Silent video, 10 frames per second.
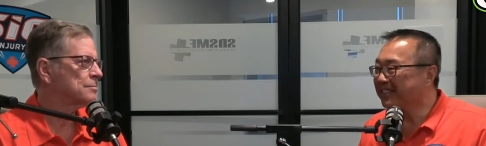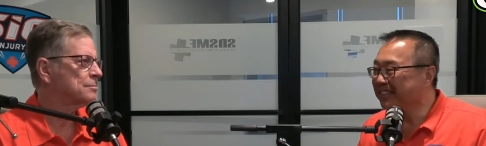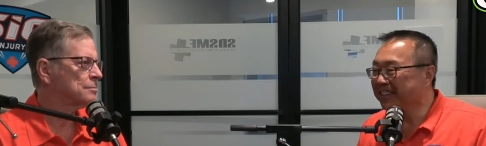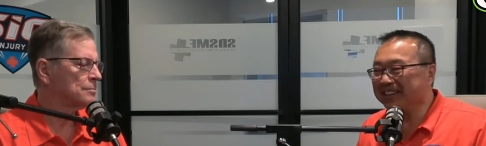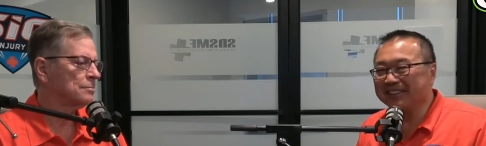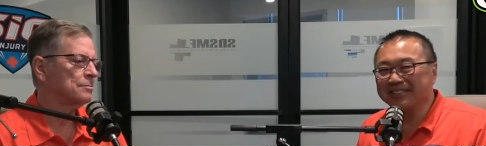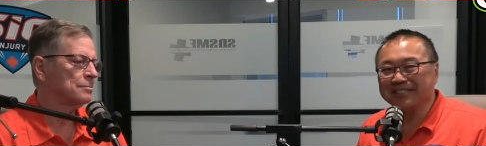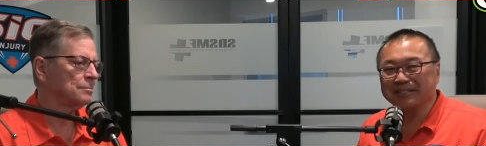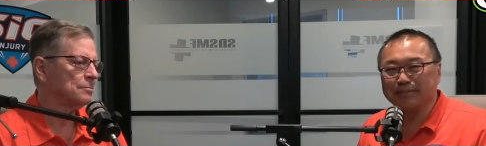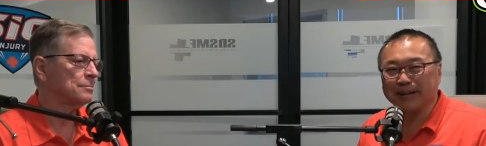Speaker 1: you know
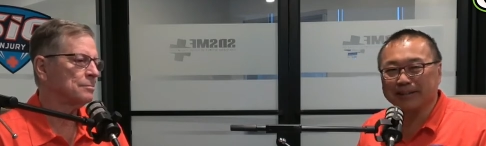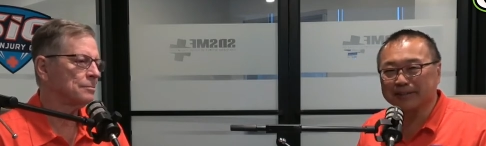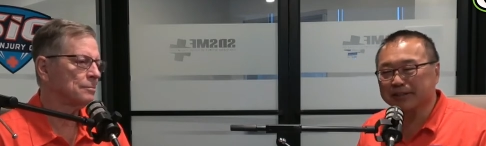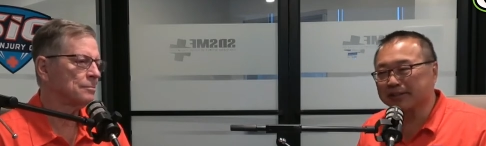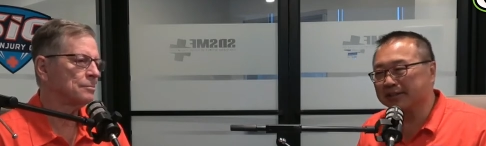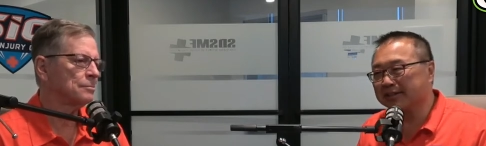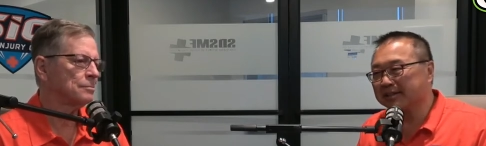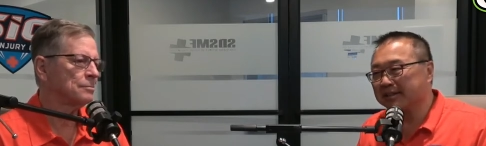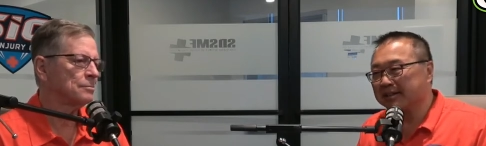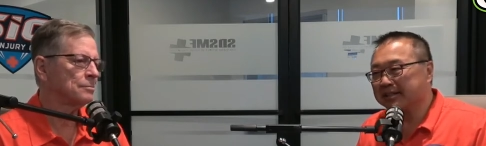michael turner
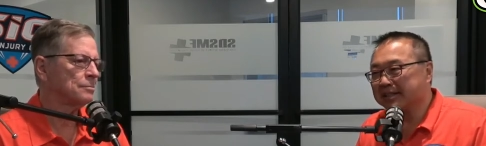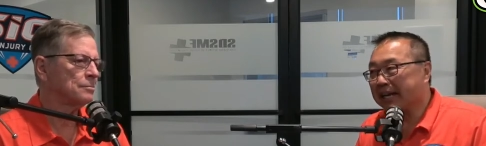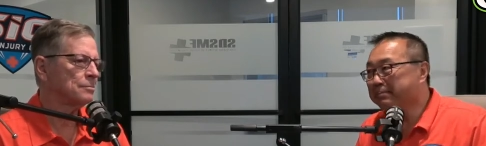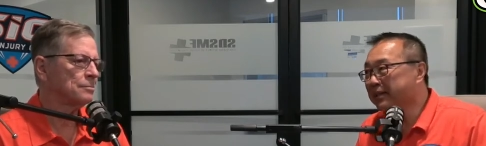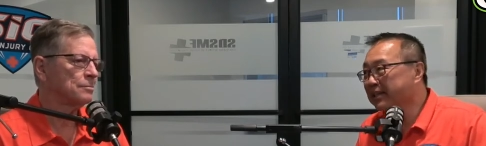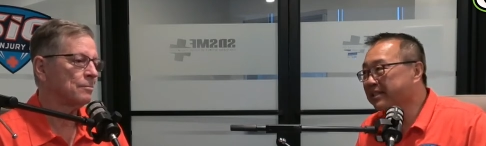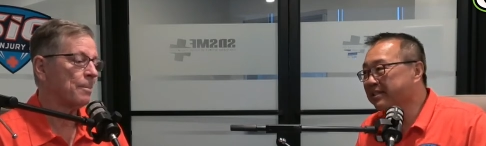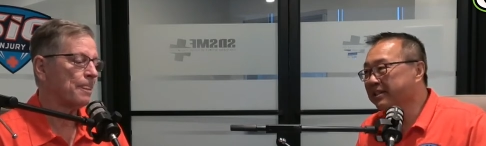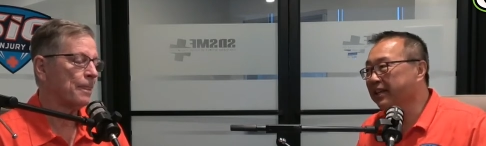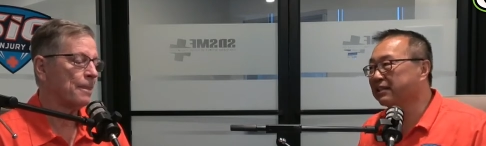stopped us,
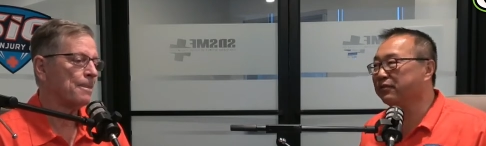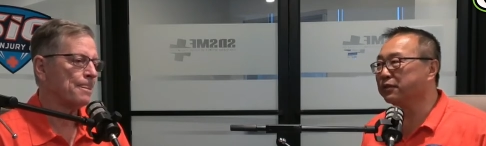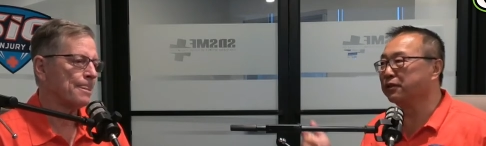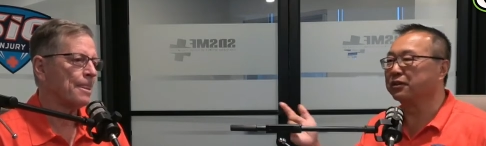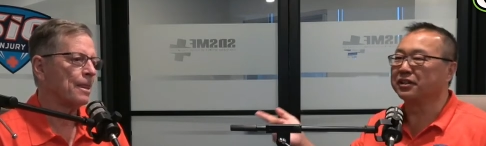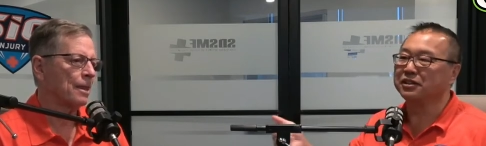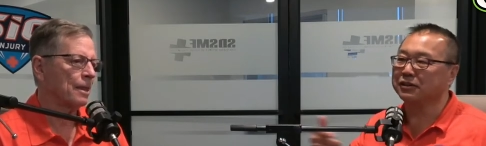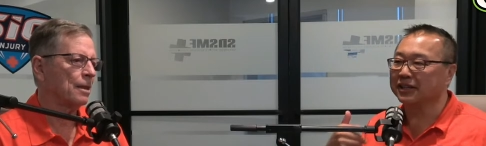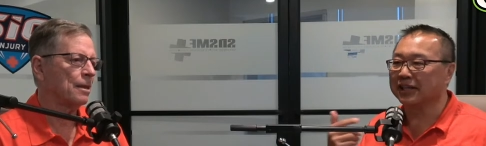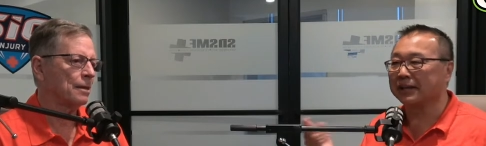kicked the field goal, then New England
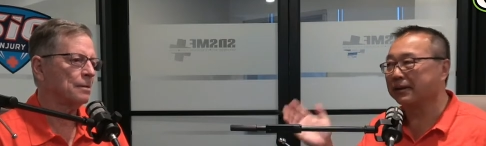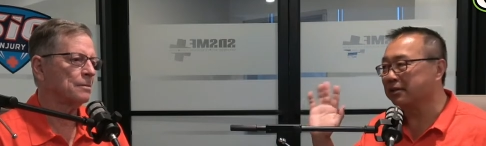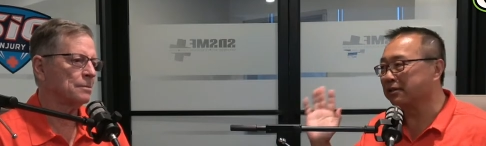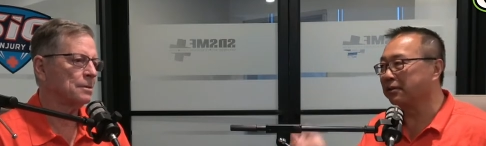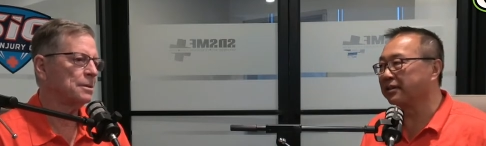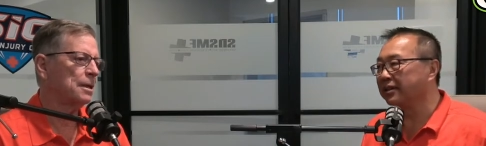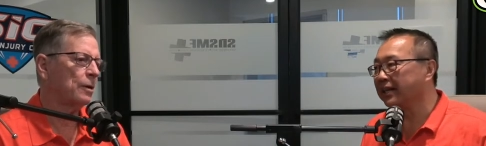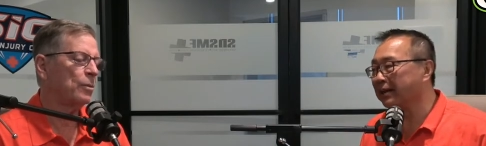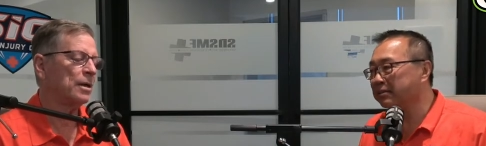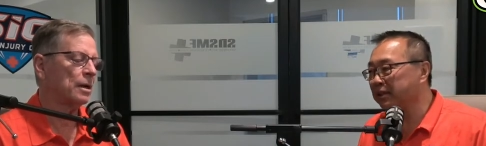came down and scored, and, and the game
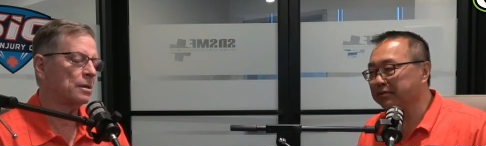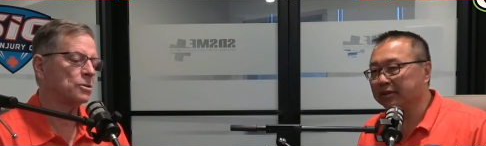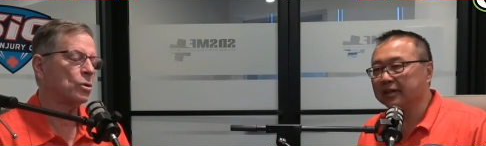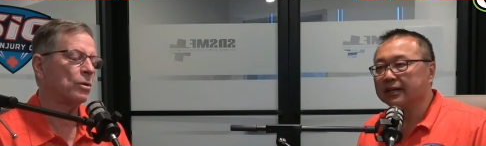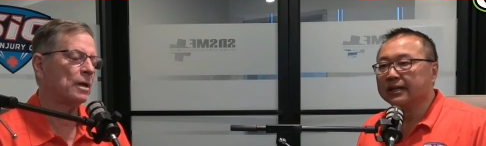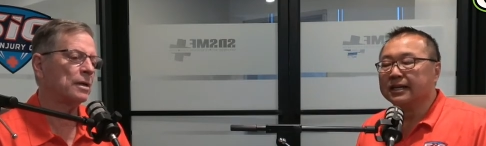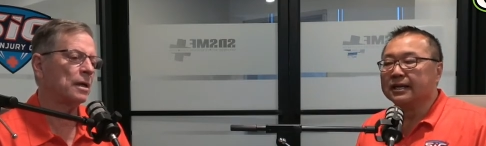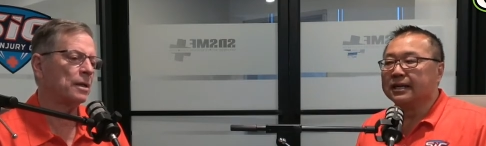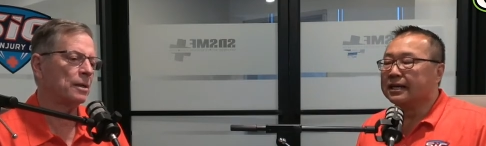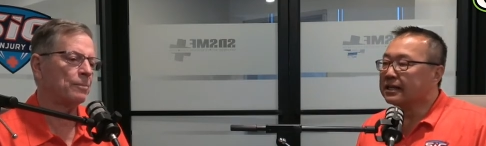was over. Scored, and,
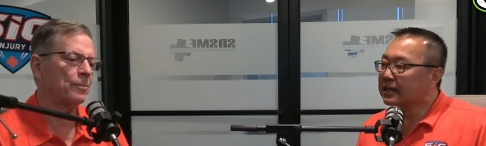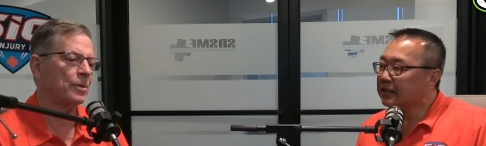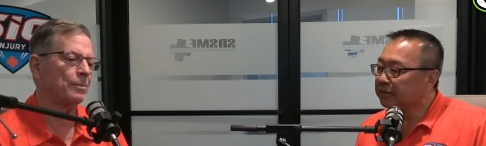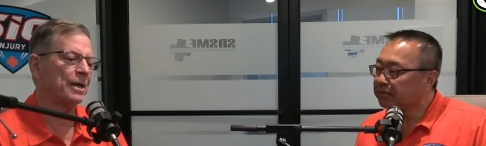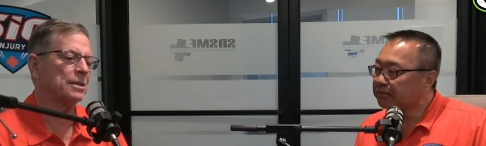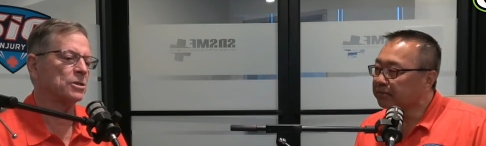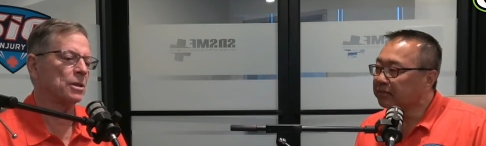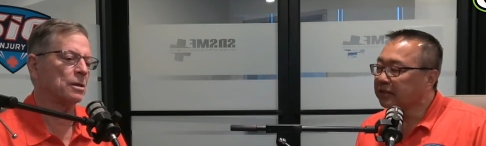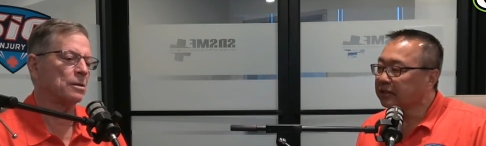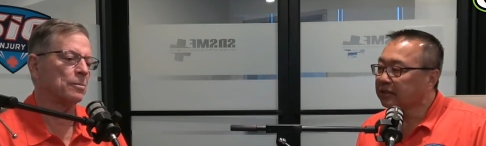and the,
Speaker 2: the biggest thing
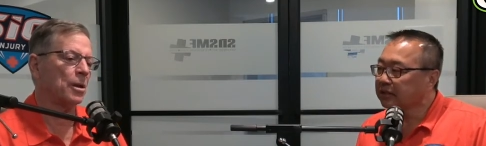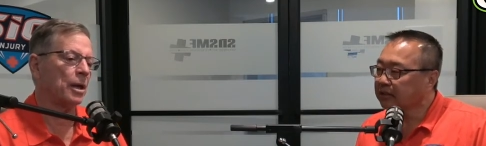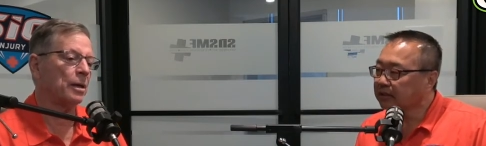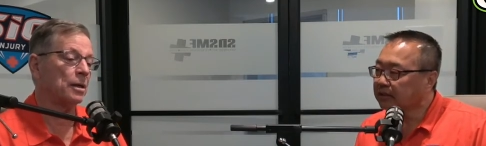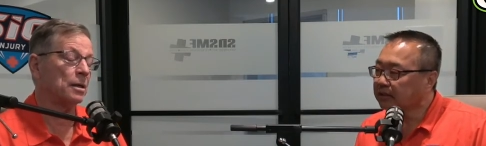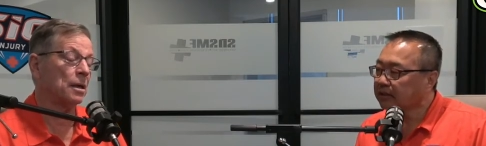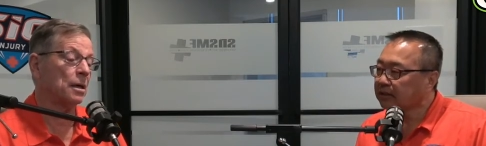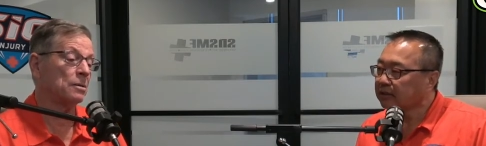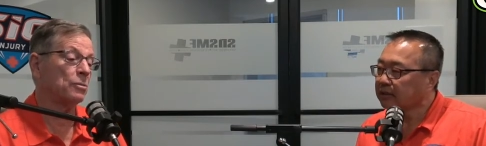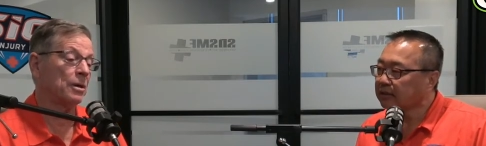on the play, uh,
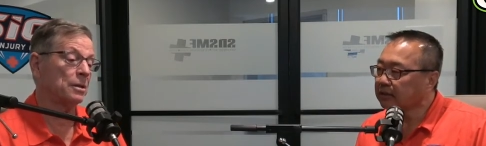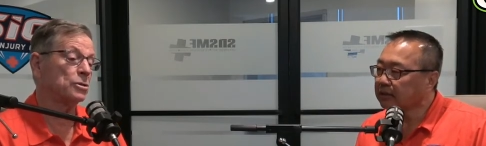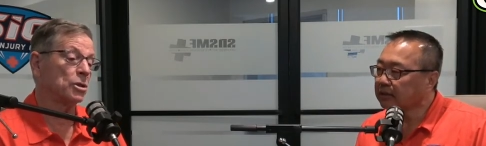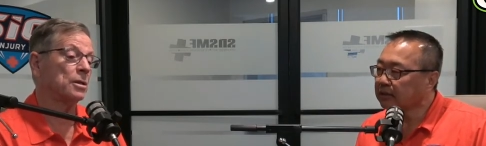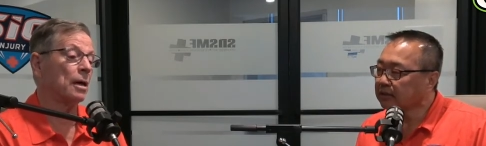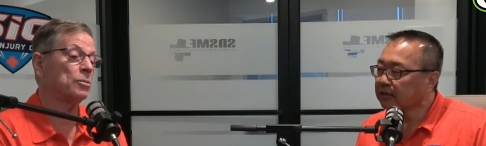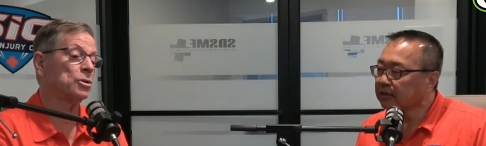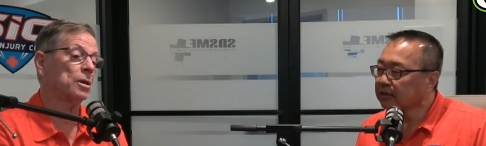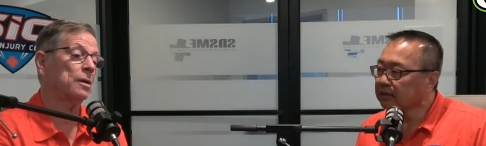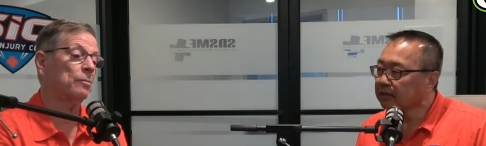there's a double
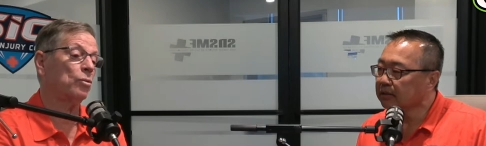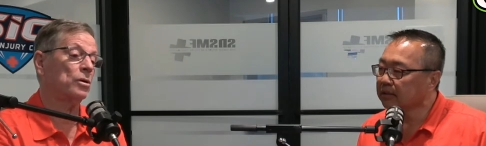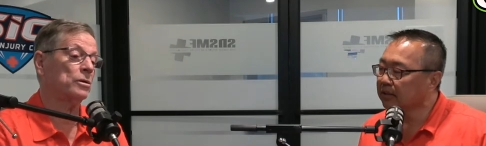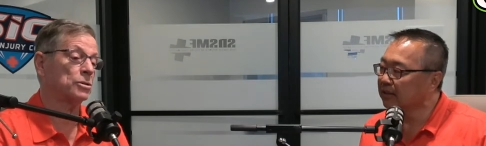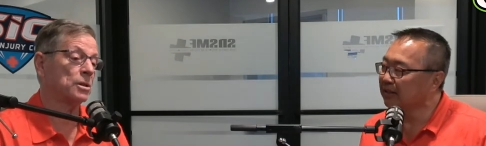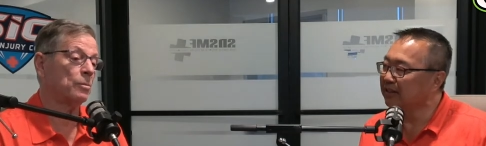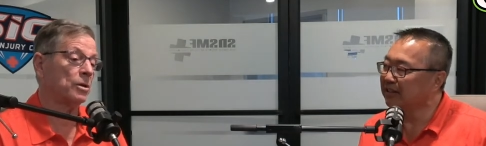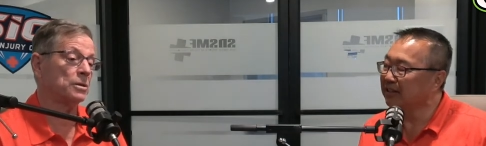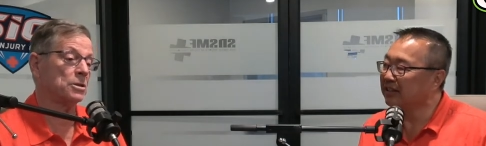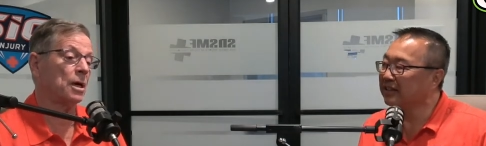team where there's someone
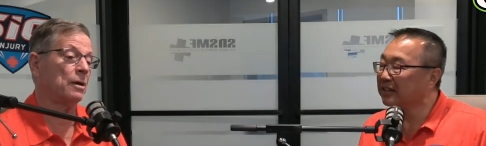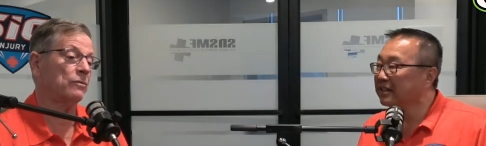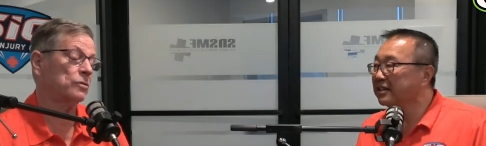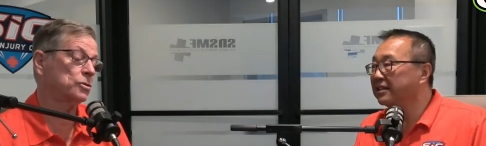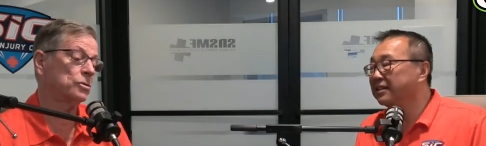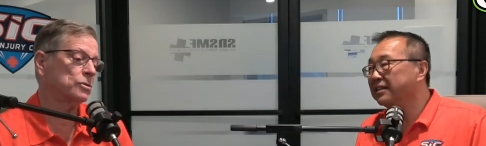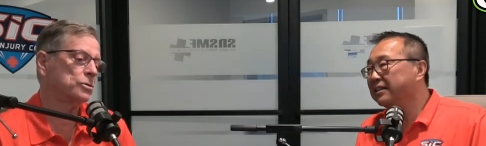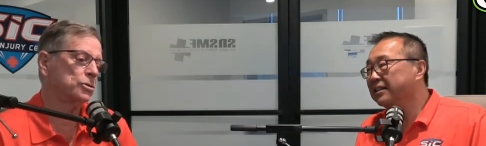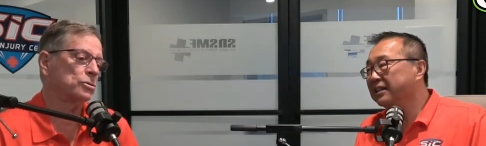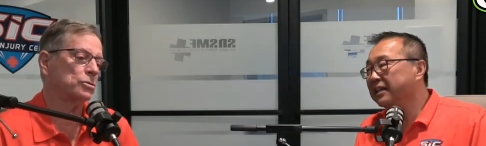assigned for Junior.
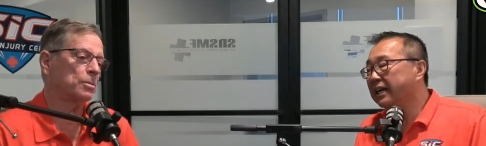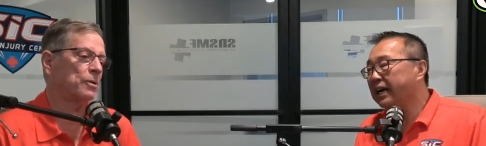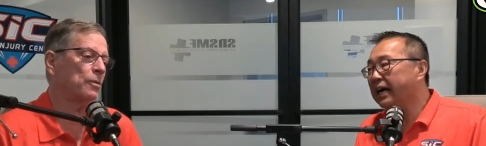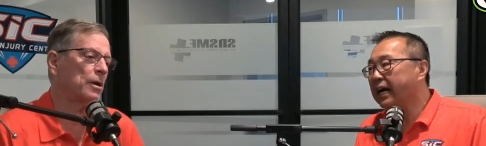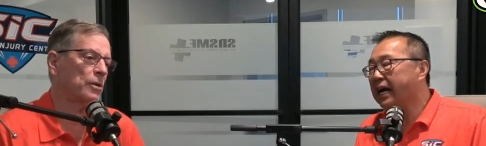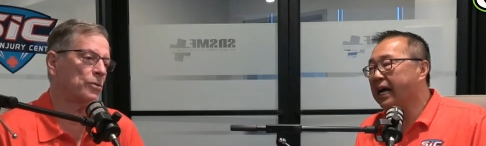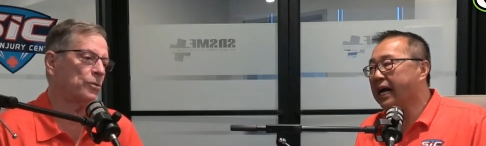Junior's been running through